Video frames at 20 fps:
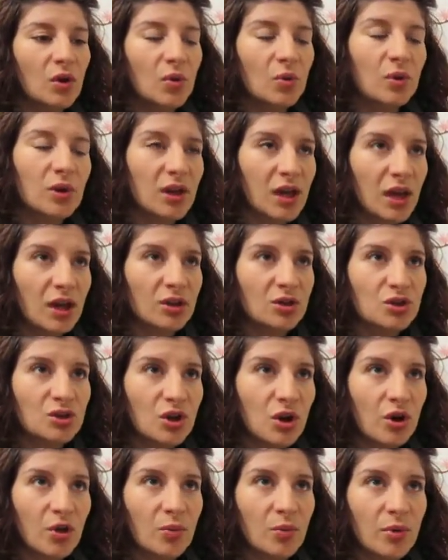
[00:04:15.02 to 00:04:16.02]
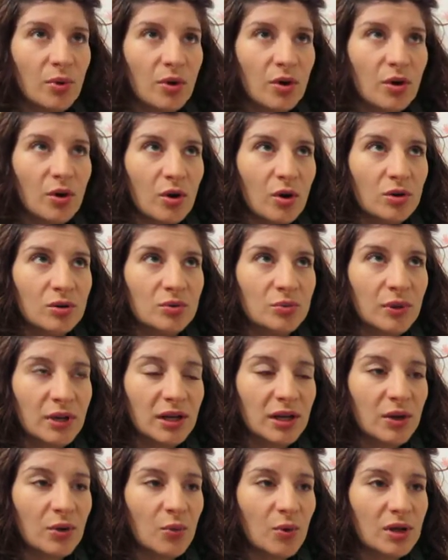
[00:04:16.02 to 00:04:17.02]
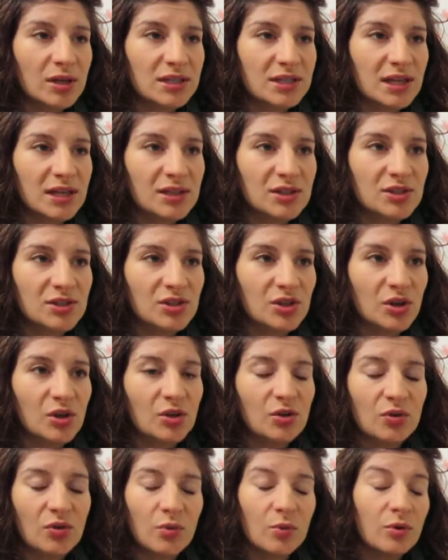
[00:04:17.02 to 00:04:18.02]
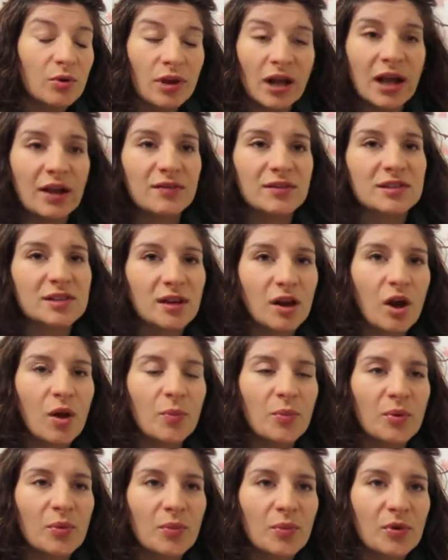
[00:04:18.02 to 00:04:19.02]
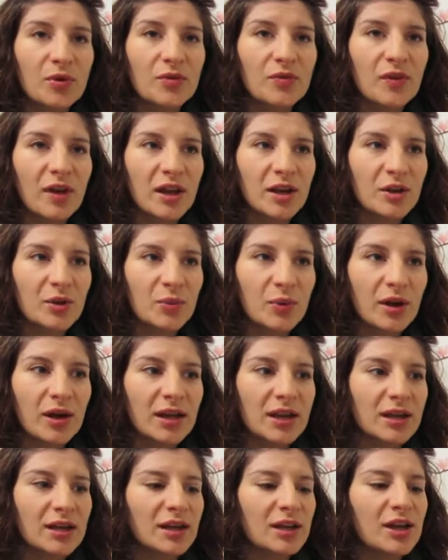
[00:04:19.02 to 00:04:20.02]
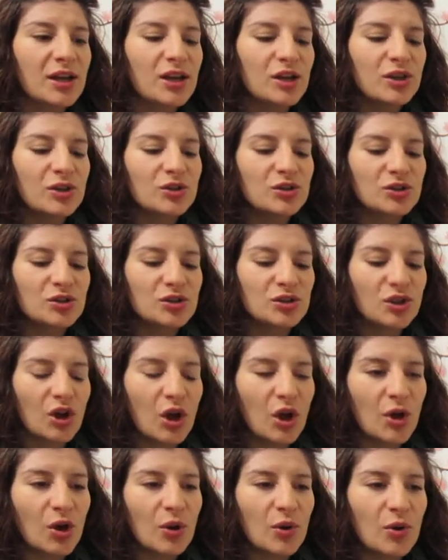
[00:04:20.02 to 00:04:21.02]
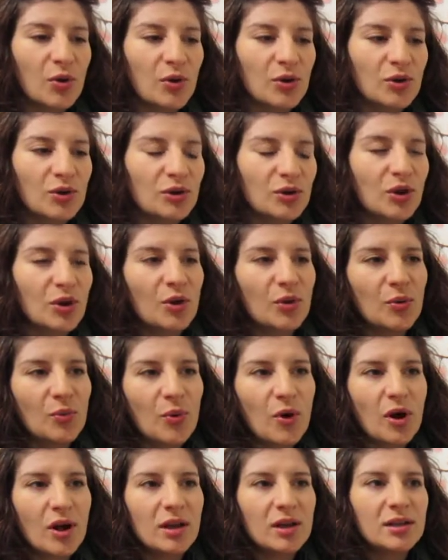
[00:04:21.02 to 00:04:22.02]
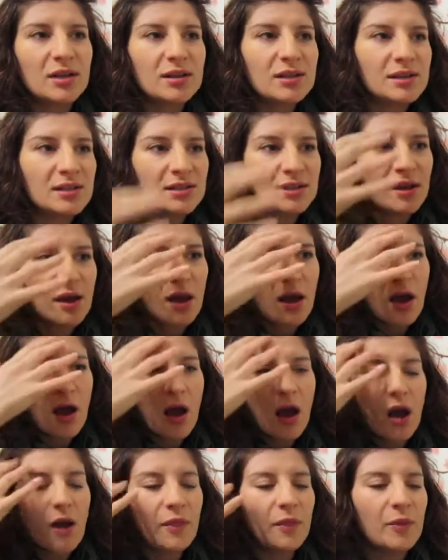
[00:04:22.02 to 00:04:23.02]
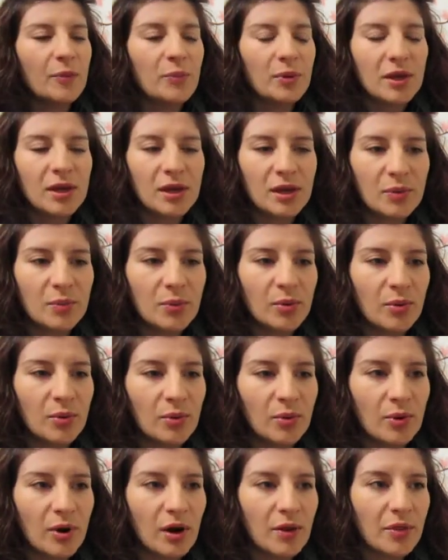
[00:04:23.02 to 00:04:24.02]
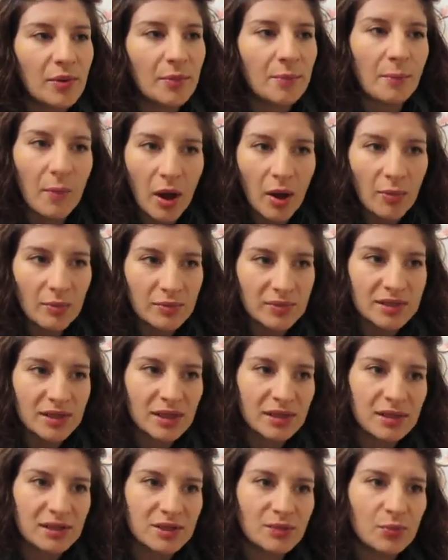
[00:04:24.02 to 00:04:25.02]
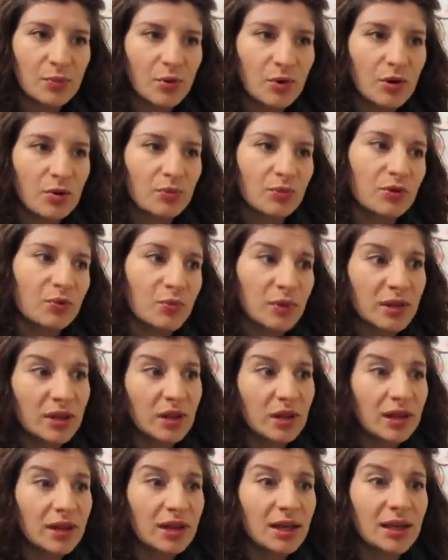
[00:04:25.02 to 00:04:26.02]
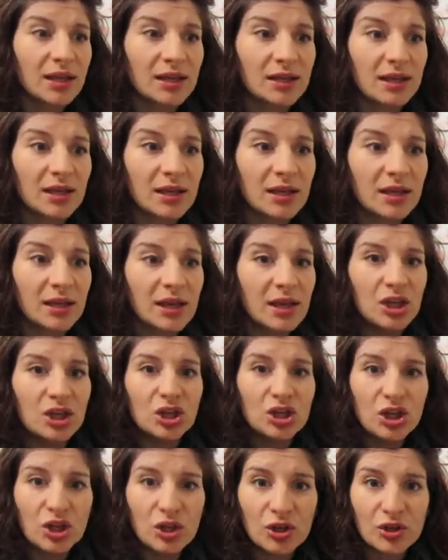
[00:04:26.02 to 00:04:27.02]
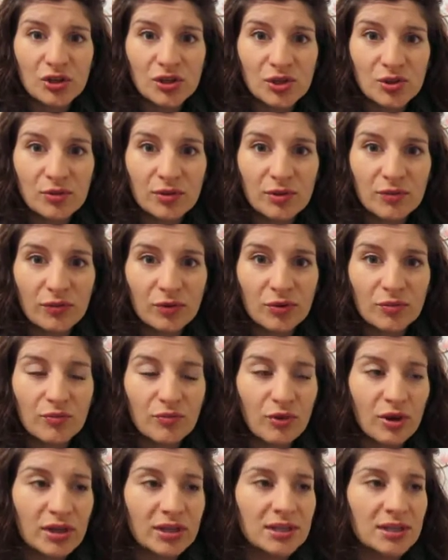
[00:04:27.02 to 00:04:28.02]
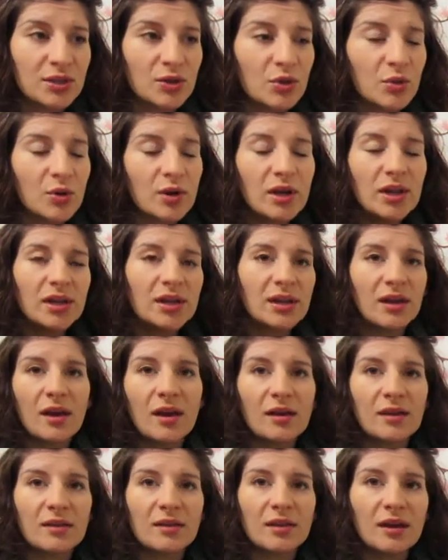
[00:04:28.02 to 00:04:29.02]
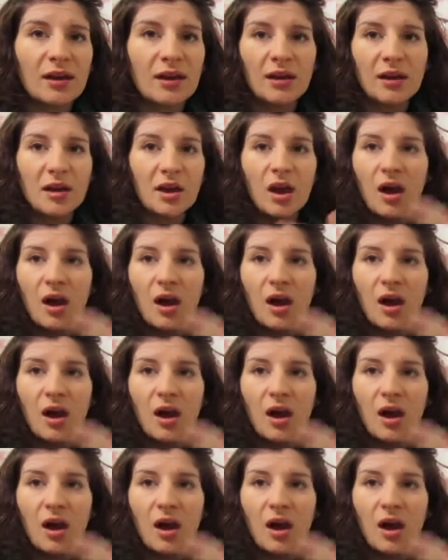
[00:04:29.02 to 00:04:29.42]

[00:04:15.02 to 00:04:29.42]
we get a job, God willing, one day soon. We'll have to up and move anyway. So, while as other people, other mums at this point would be like getting their nursery room ready, or getting their,